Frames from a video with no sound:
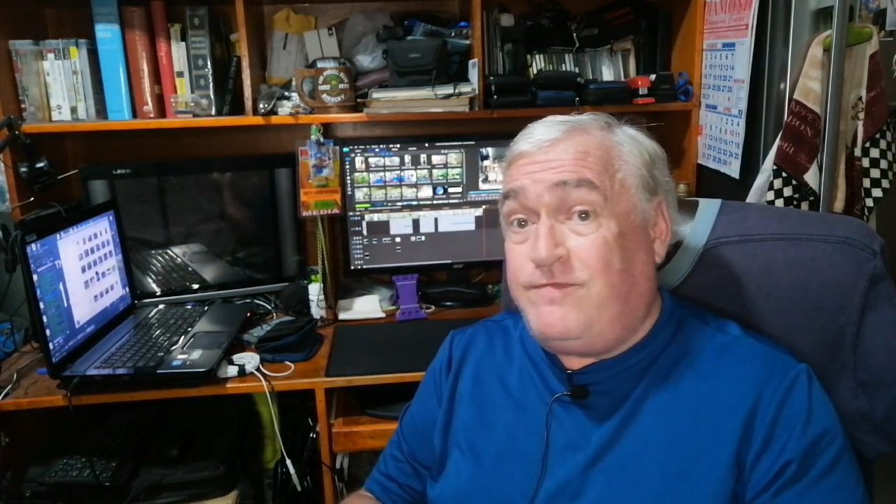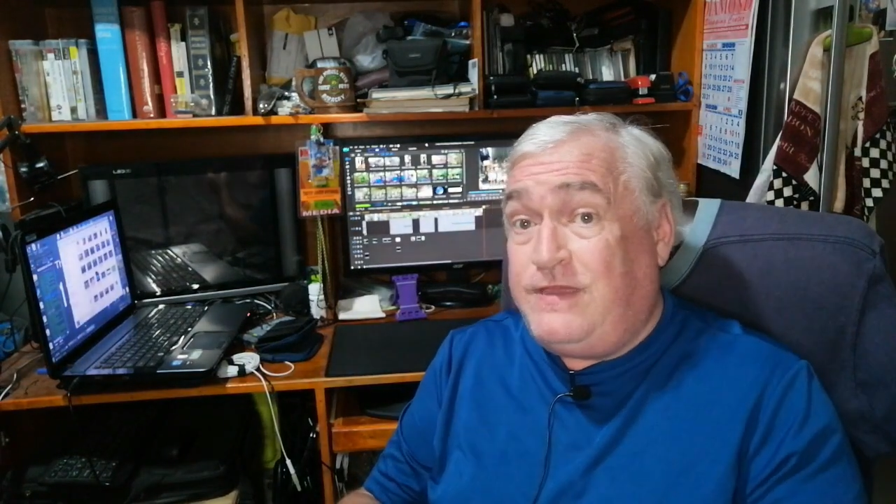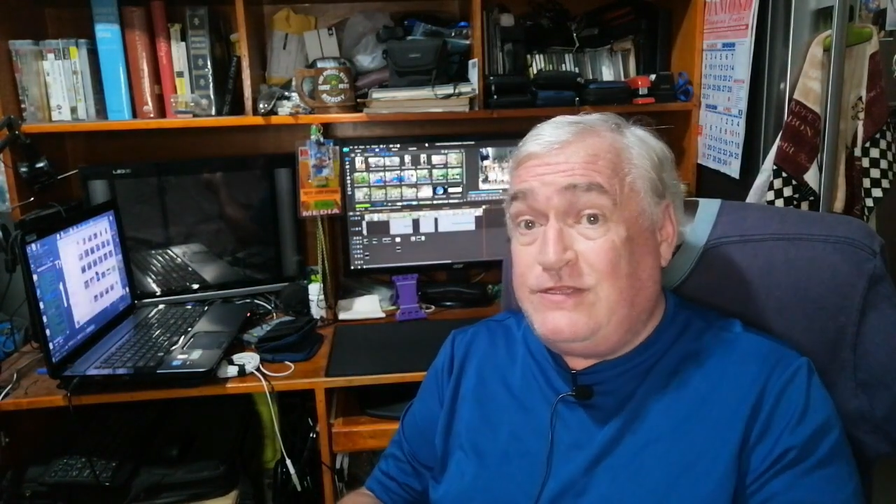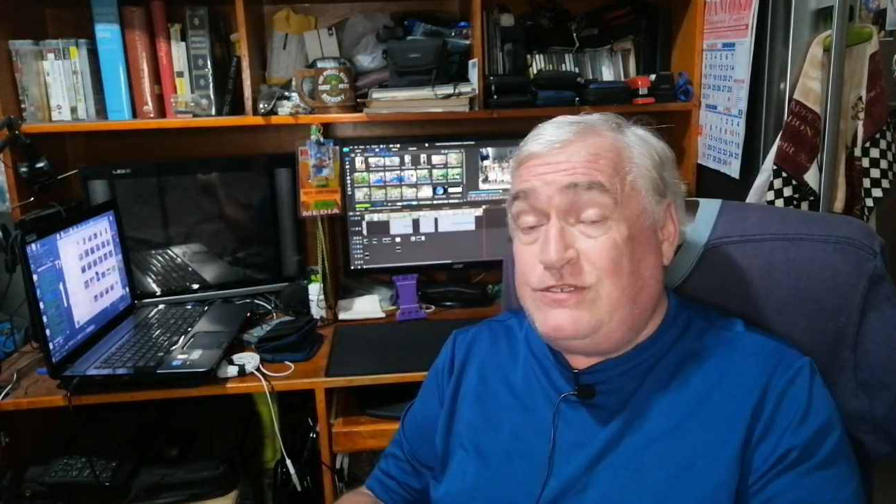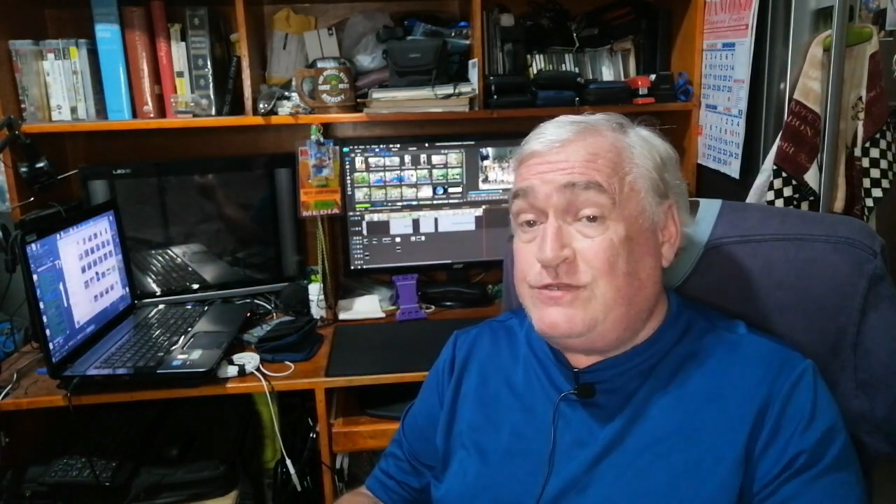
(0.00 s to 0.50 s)

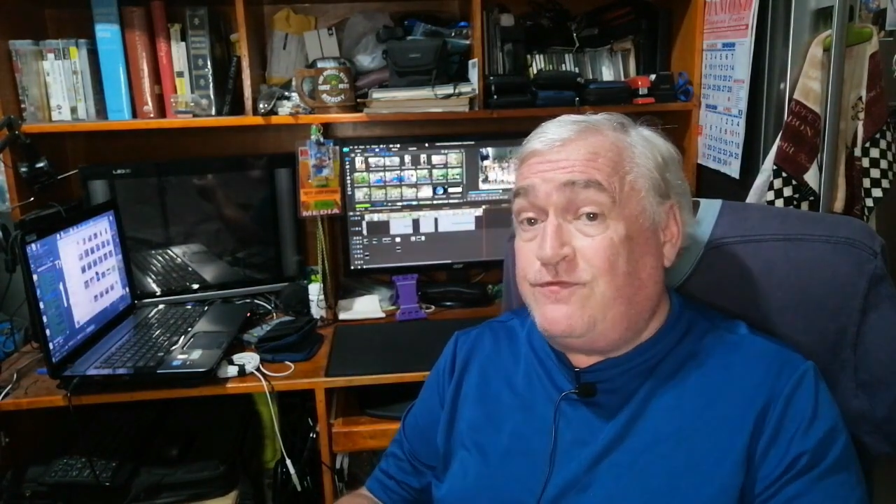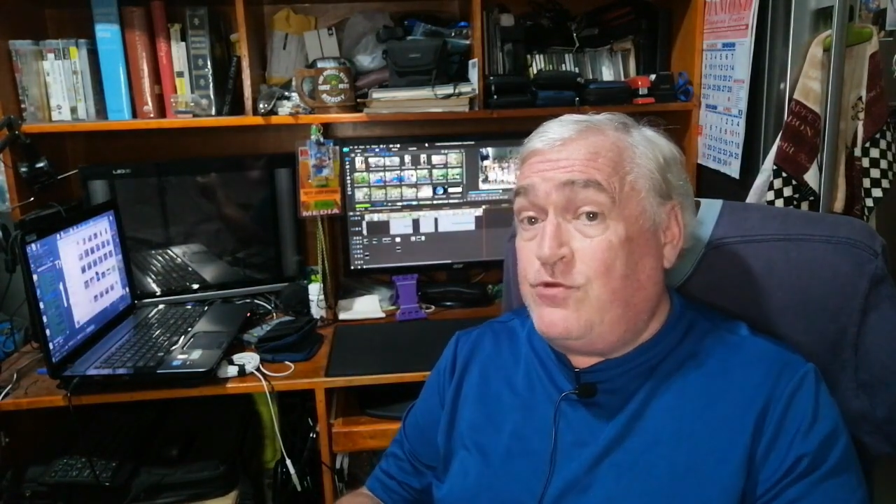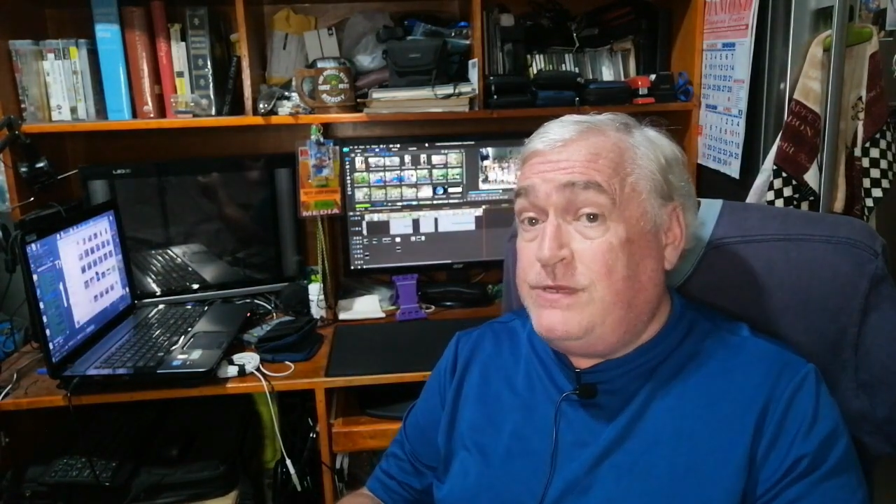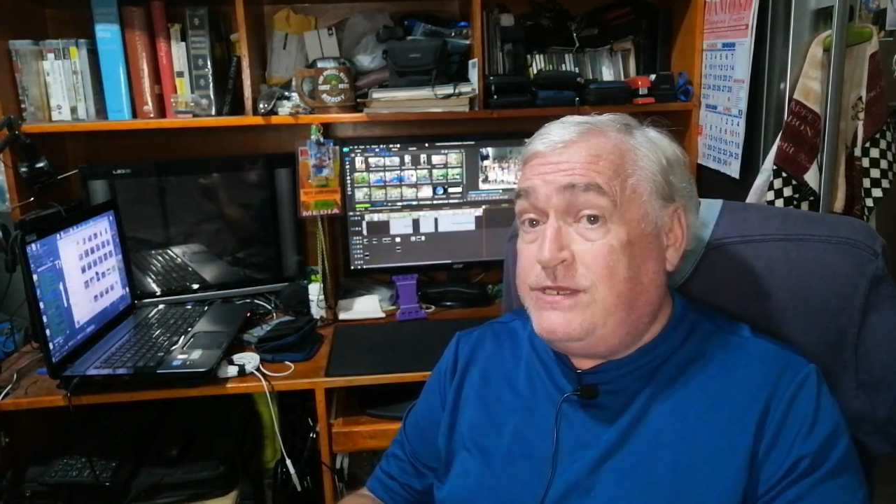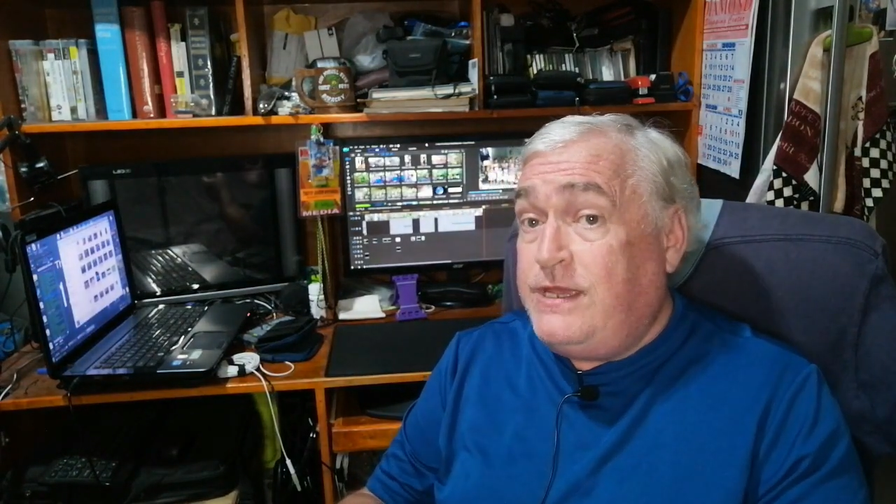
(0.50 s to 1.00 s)
gets its
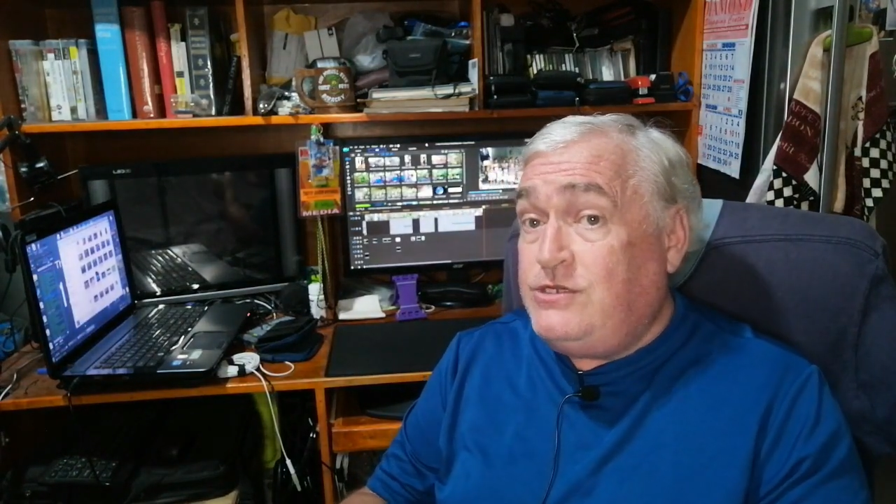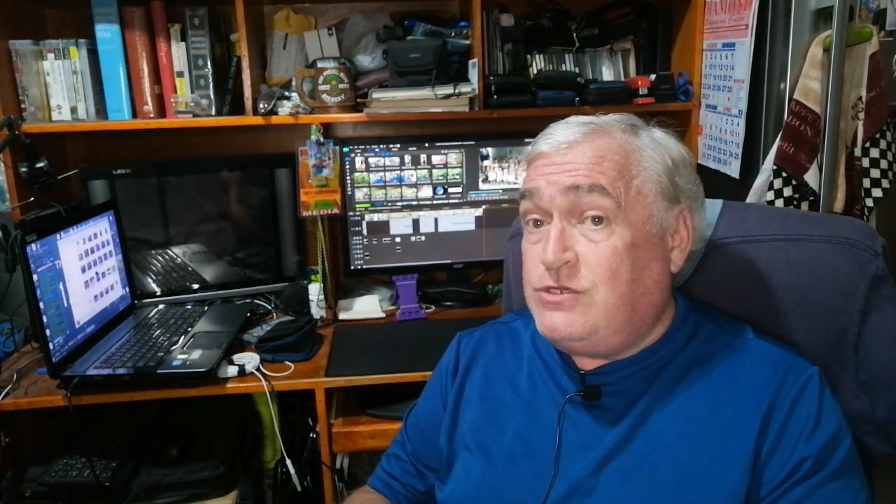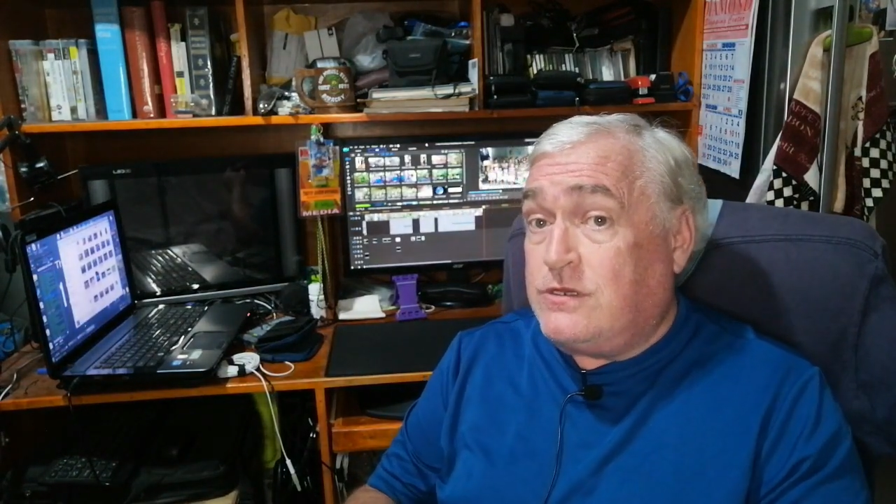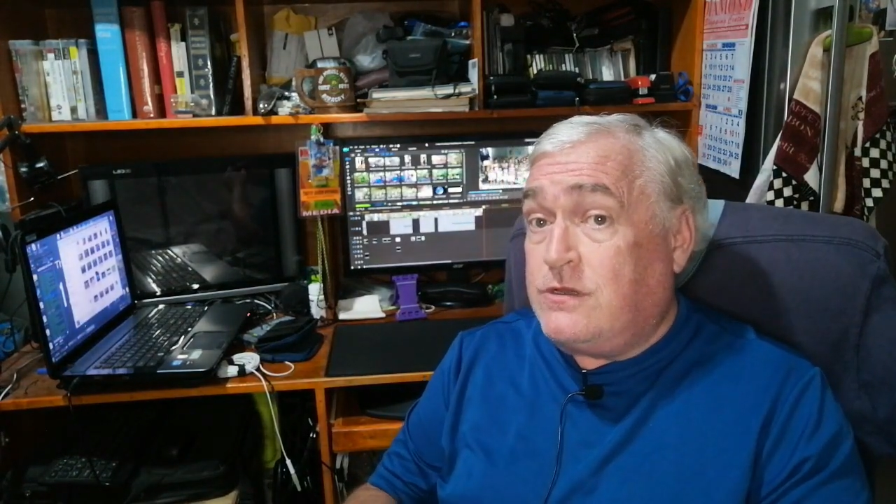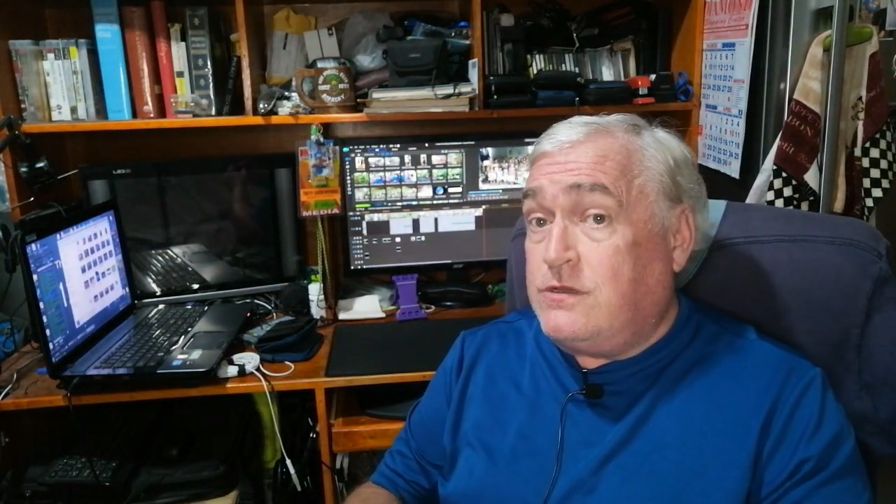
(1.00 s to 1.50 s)
fermentation